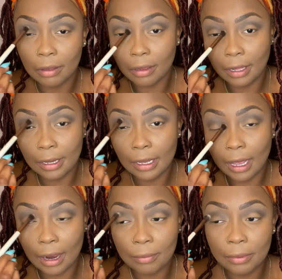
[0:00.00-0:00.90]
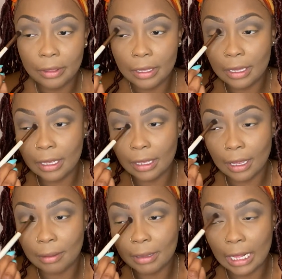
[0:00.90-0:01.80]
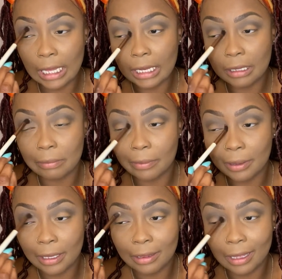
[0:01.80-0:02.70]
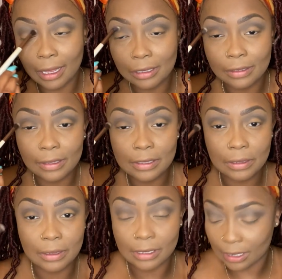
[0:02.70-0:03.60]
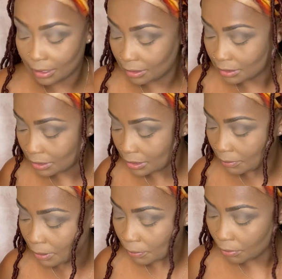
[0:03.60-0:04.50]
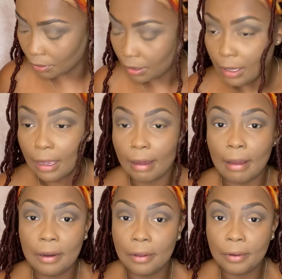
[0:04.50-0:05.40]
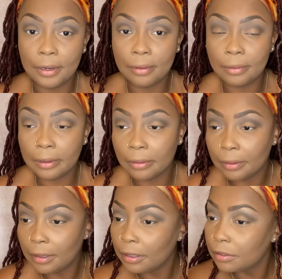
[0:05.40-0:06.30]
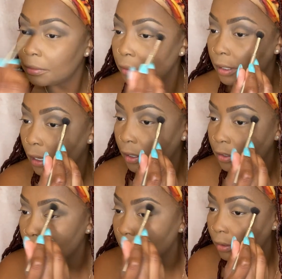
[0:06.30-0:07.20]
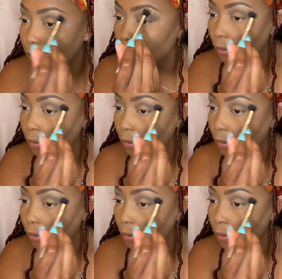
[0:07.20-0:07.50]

Like I'm now at this point, like I just get so excited to see people I know or don't know, and they just really out here just doing stuff for